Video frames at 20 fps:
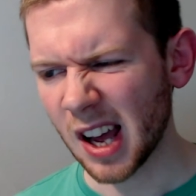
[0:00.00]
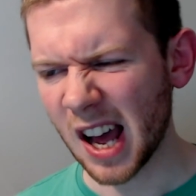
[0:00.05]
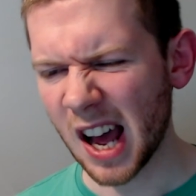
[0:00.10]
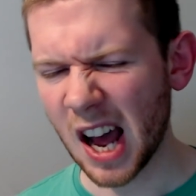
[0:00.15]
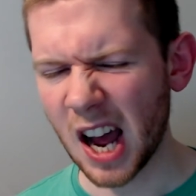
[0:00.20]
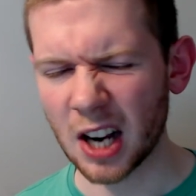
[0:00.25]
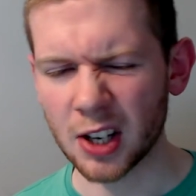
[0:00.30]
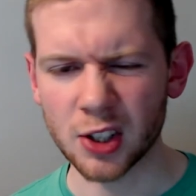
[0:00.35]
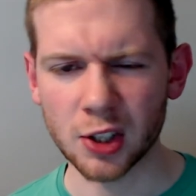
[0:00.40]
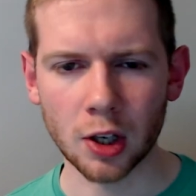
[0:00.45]

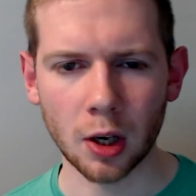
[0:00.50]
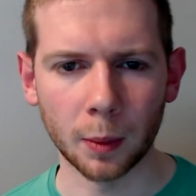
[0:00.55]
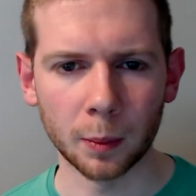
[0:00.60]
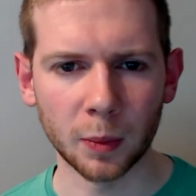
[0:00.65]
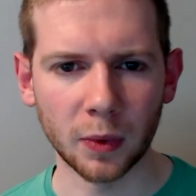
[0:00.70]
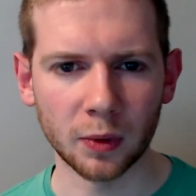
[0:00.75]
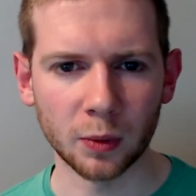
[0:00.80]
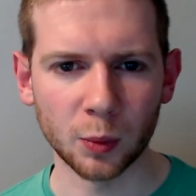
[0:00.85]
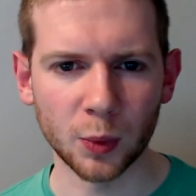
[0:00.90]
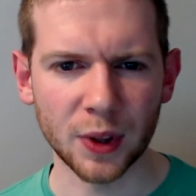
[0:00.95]
I just
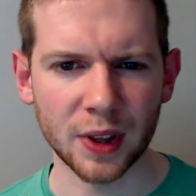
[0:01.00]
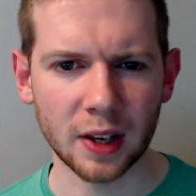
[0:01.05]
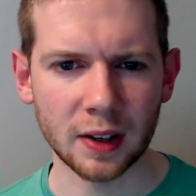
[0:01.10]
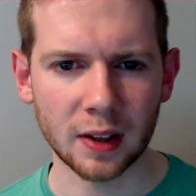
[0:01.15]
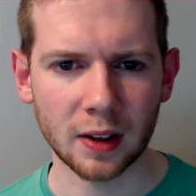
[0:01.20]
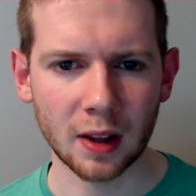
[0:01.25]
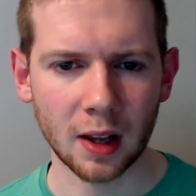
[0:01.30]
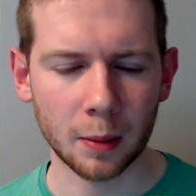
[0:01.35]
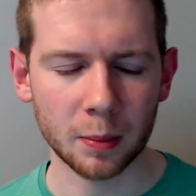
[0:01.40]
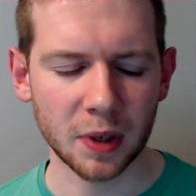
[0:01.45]
can't bother with
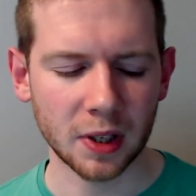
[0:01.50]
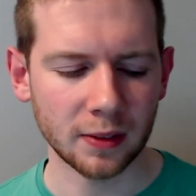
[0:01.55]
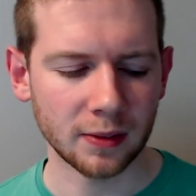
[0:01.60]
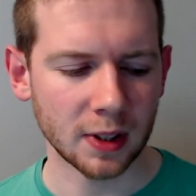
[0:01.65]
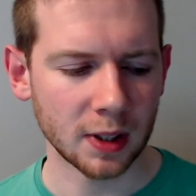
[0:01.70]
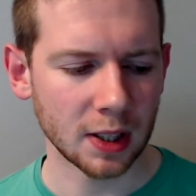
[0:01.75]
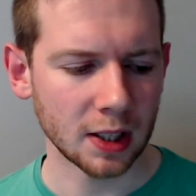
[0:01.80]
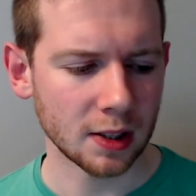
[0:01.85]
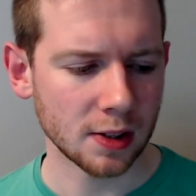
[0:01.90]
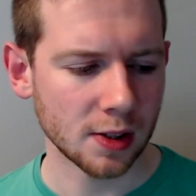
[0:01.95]
any of that
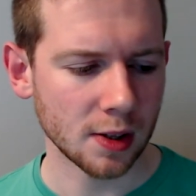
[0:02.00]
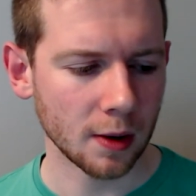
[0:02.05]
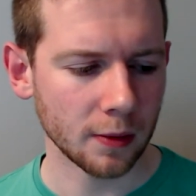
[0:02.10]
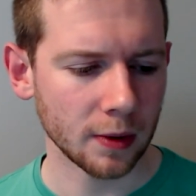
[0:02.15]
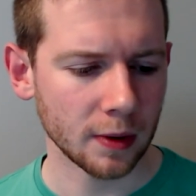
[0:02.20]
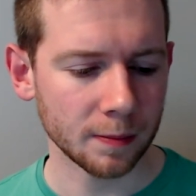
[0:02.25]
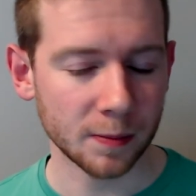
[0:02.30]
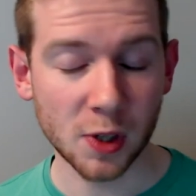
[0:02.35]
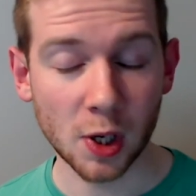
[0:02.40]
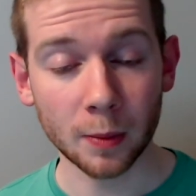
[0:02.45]
PvE
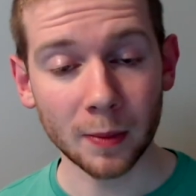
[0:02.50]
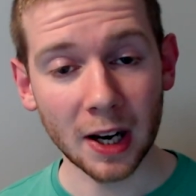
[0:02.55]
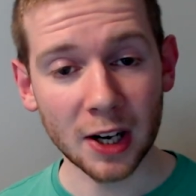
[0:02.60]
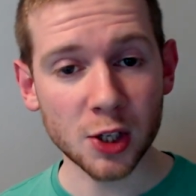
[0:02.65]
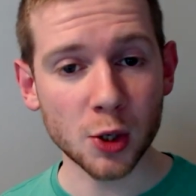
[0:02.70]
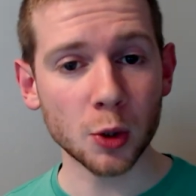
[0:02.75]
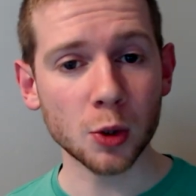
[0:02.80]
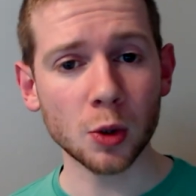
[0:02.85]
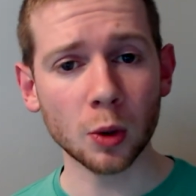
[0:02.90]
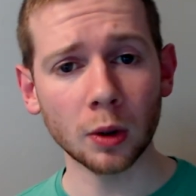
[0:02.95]
stuff. So
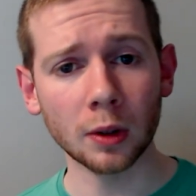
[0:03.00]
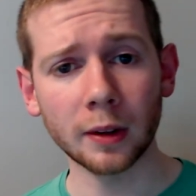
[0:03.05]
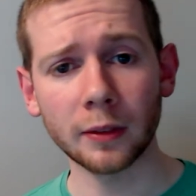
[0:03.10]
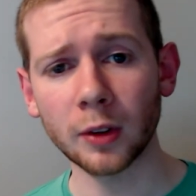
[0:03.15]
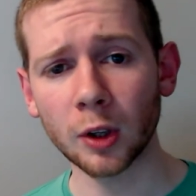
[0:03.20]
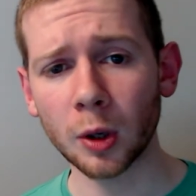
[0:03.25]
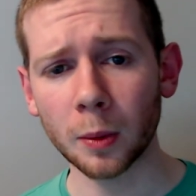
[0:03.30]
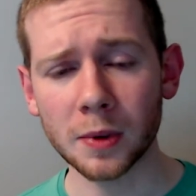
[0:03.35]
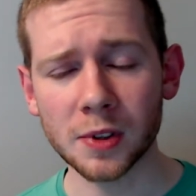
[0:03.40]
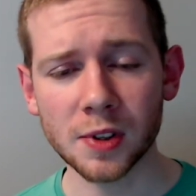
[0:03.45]
as usual,
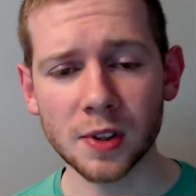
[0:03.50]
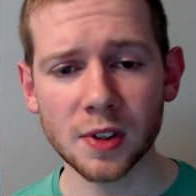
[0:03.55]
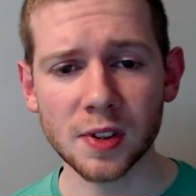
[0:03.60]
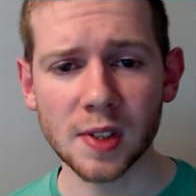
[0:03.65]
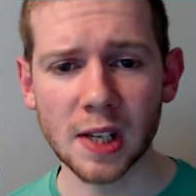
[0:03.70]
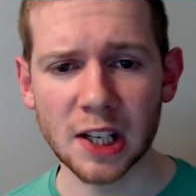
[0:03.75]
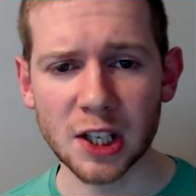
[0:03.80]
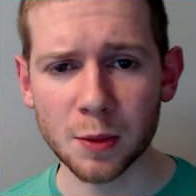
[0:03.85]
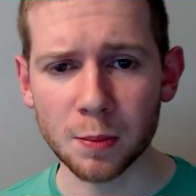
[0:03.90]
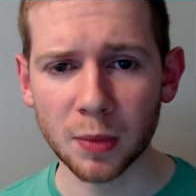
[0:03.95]
leave your comments in the
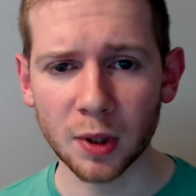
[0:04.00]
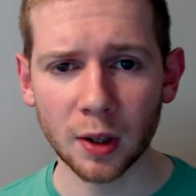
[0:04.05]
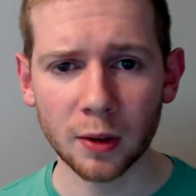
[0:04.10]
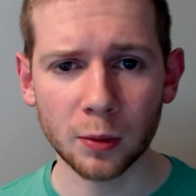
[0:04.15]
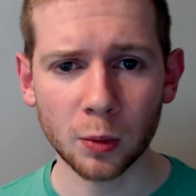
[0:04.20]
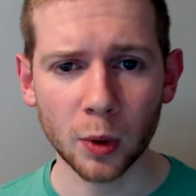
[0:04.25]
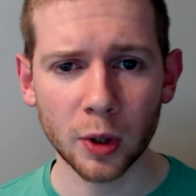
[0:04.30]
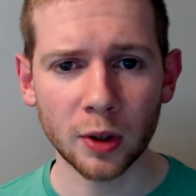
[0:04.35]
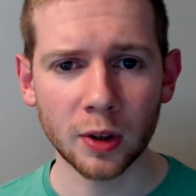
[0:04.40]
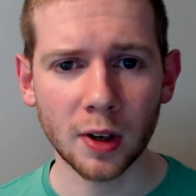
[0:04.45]
section below
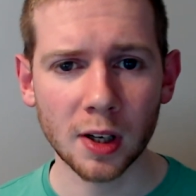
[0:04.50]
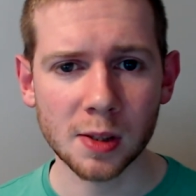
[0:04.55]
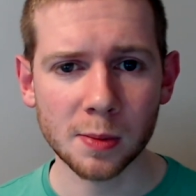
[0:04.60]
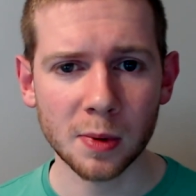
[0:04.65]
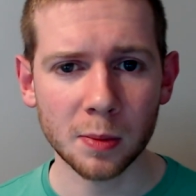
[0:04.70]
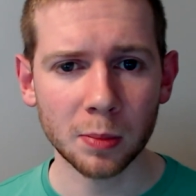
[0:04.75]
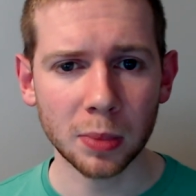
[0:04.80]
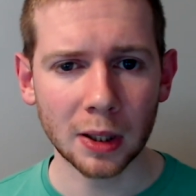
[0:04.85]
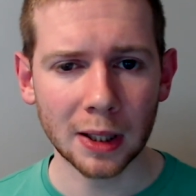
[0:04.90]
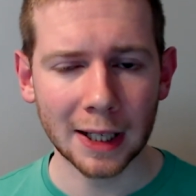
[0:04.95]
for what you guys have
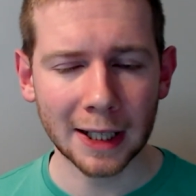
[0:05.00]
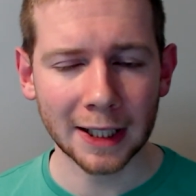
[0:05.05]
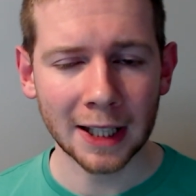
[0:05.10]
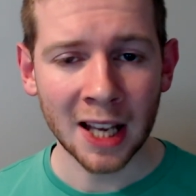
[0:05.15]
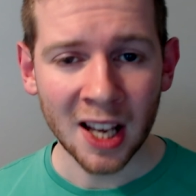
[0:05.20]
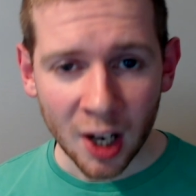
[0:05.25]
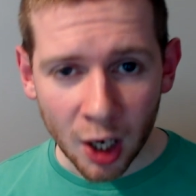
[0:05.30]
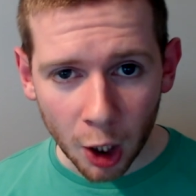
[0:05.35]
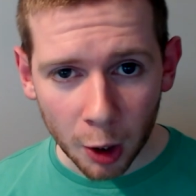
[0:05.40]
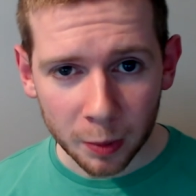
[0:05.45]
been playing.
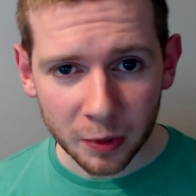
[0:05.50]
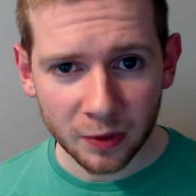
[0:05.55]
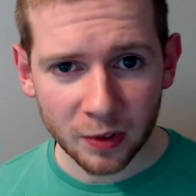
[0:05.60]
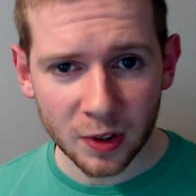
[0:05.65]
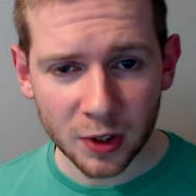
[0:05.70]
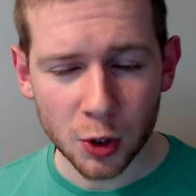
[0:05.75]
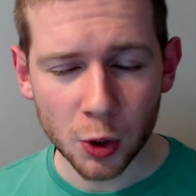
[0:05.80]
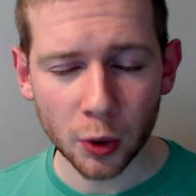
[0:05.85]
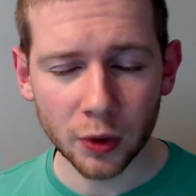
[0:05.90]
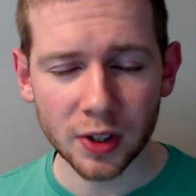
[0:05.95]
Hope you've
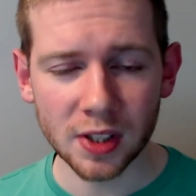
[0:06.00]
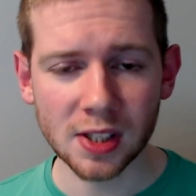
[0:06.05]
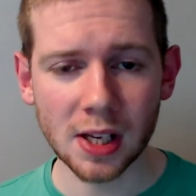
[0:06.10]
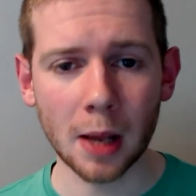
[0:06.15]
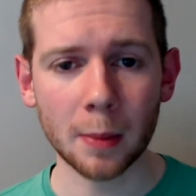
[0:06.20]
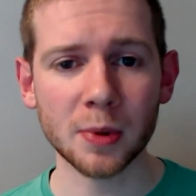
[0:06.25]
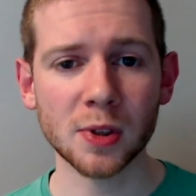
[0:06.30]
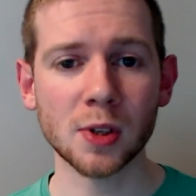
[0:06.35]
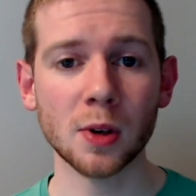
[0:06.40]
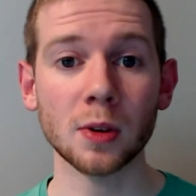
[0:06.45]
enjoyed this
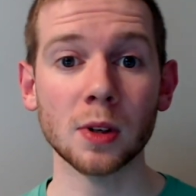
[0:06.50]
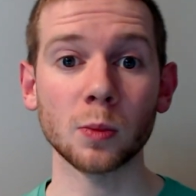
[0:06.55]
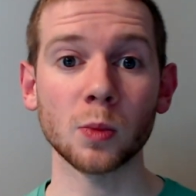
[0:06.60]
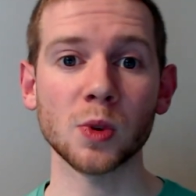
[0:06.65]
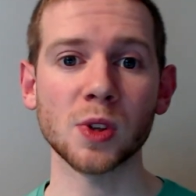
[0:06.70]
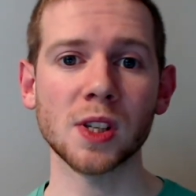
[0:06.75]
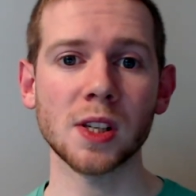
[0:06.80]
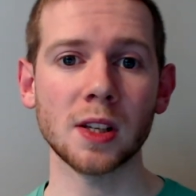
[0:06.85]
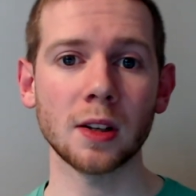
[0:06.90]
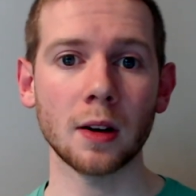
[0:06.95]
episode, and
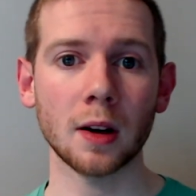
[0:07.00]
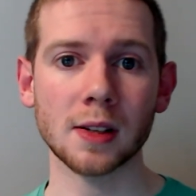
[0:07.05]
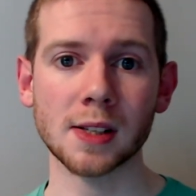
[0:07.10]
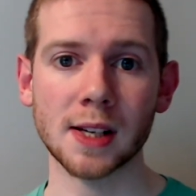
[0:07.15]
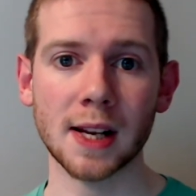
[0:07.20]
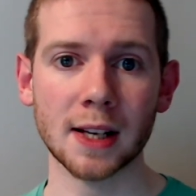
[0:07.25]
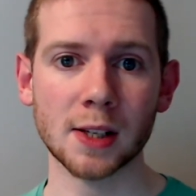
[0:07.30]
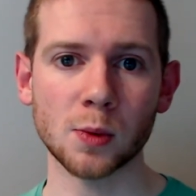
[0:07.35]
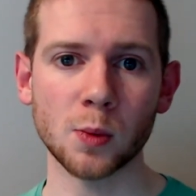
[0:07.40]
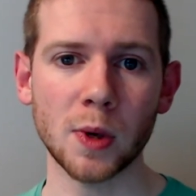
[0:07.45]
we'll see you guys
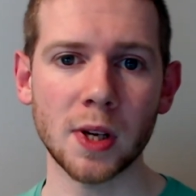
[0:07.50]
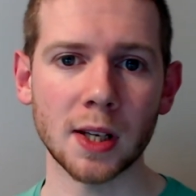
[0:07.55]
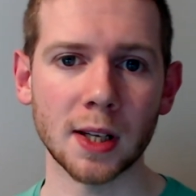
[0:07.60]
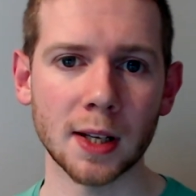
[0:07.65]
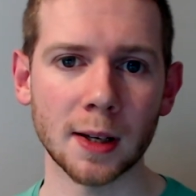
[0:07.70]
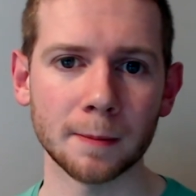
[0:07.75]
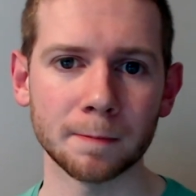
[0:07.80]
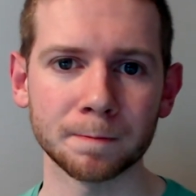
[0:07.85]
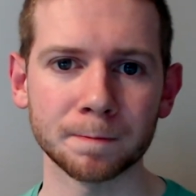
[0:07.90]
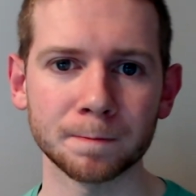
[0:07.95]
next
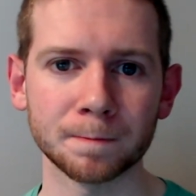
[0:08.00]
week.